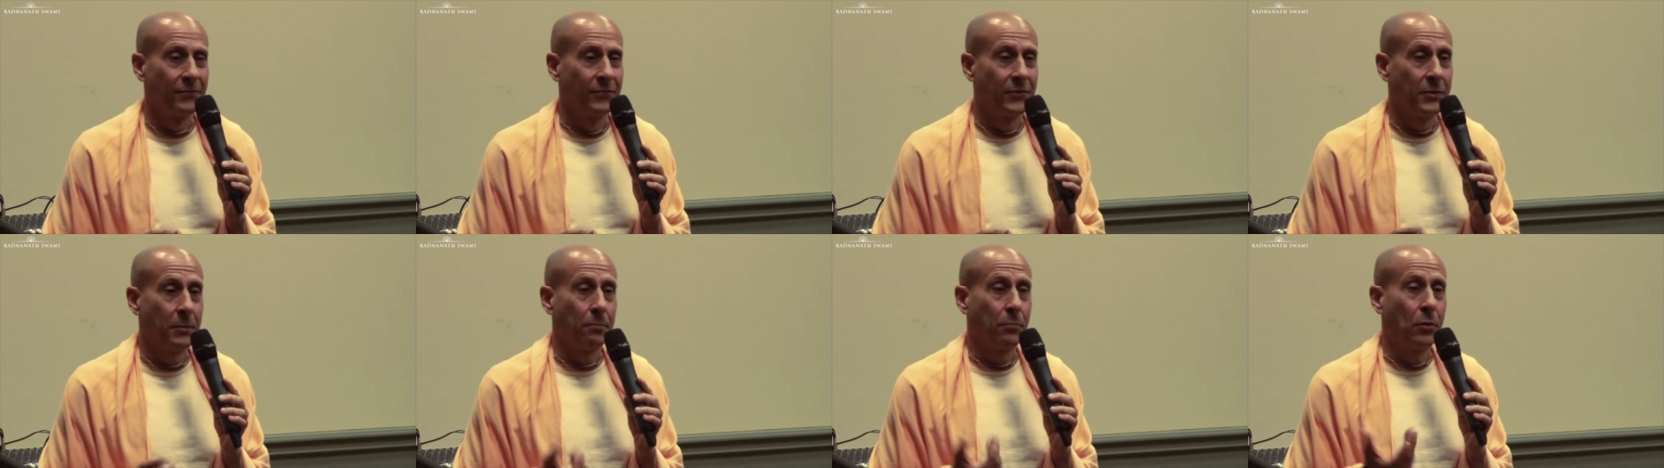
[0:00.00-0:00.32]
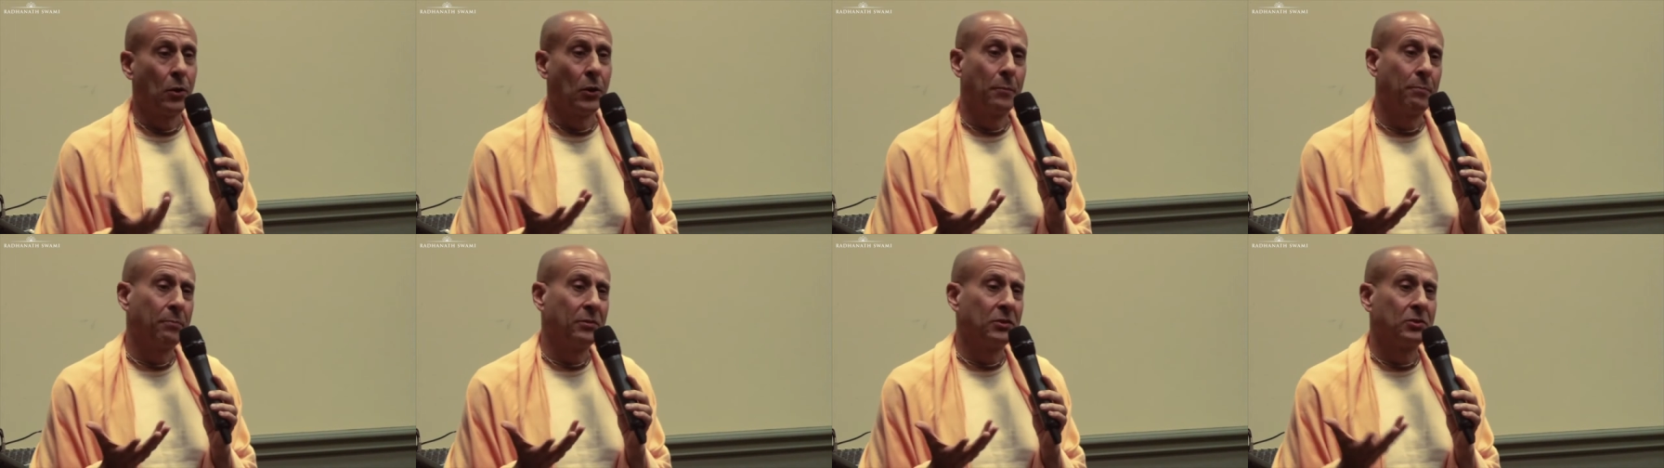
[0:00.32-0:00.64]
The
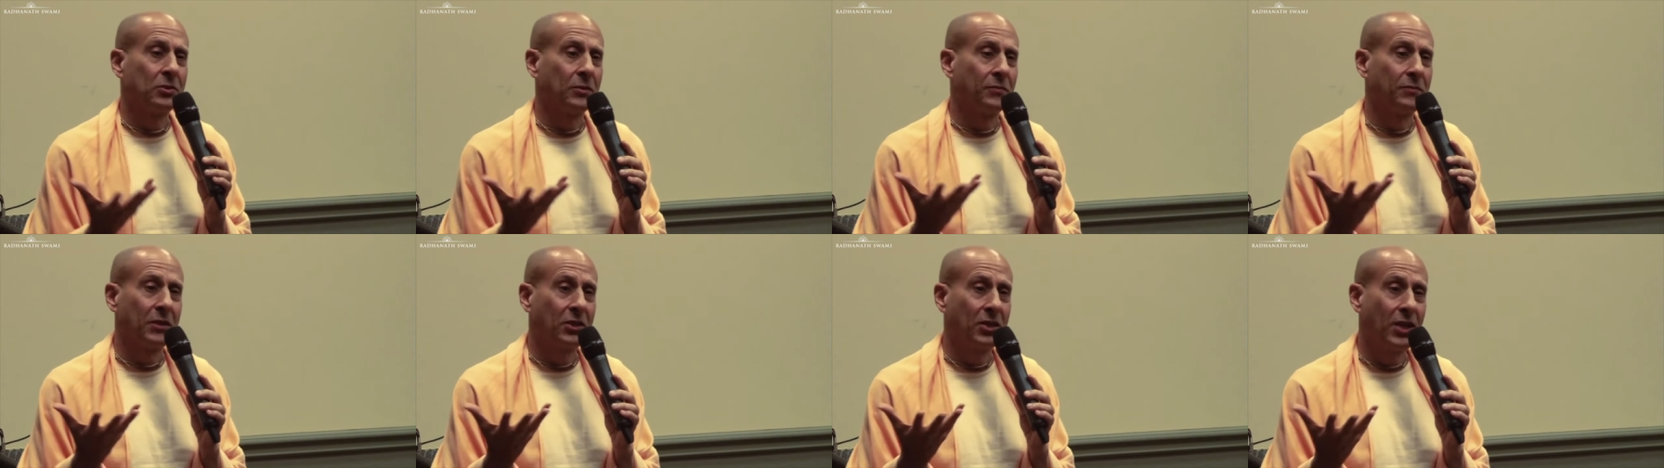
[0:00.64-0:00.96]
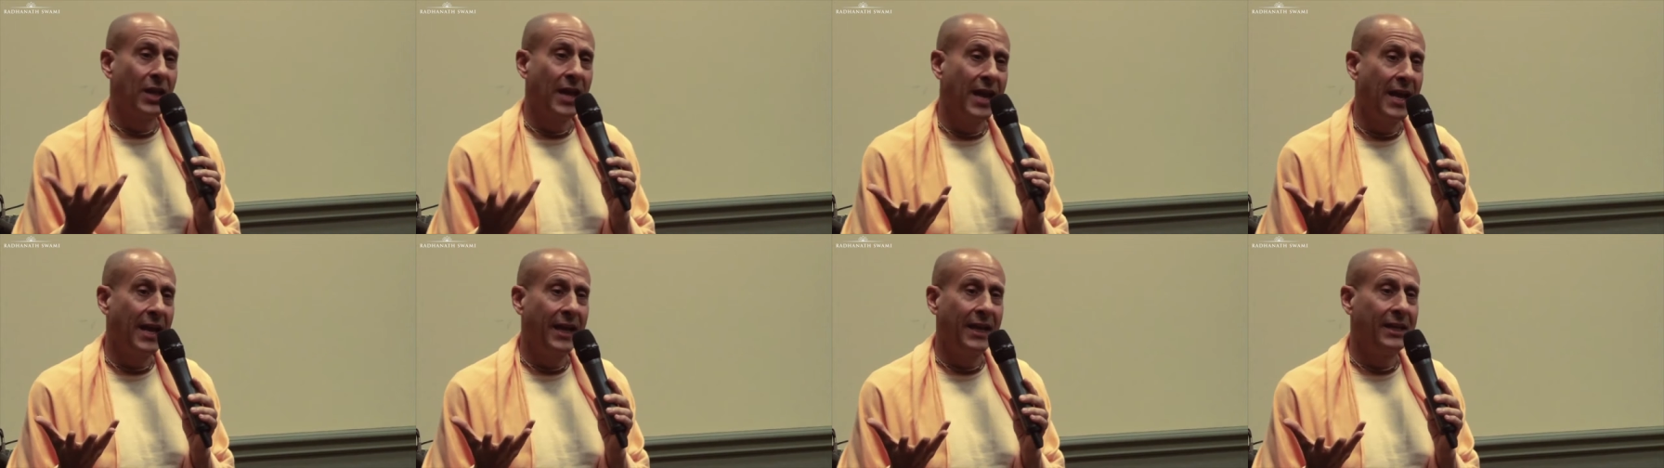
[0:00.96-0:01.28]
purpose of the
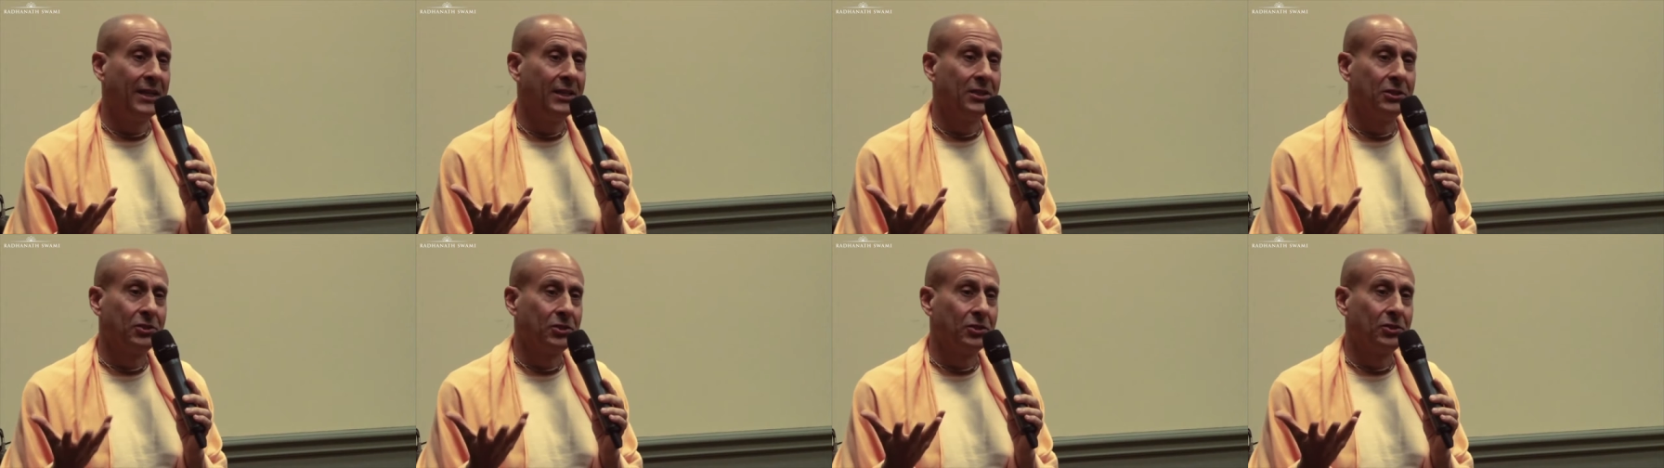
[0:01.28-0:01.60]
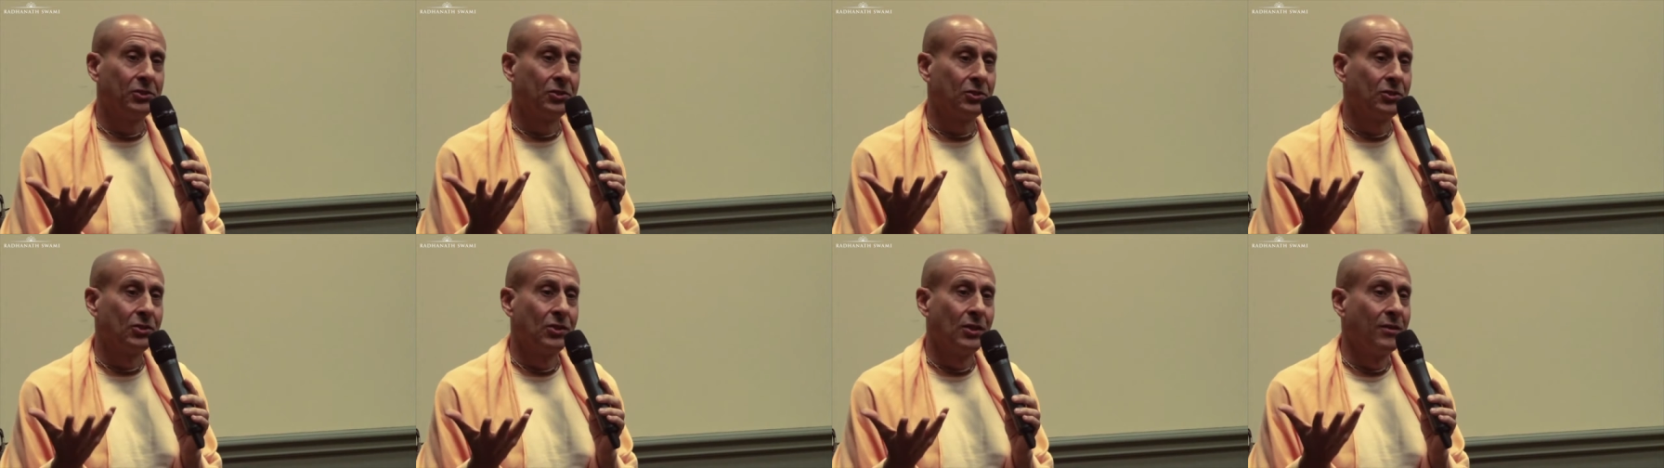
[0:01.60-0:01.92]
cage
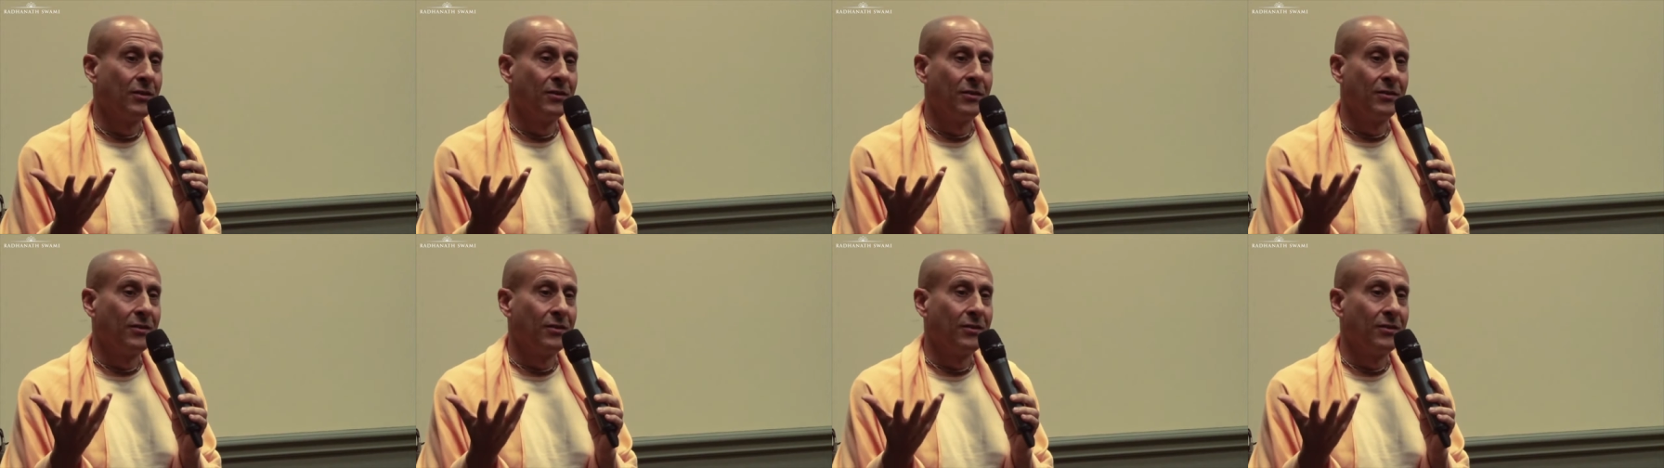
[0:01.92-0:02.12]
is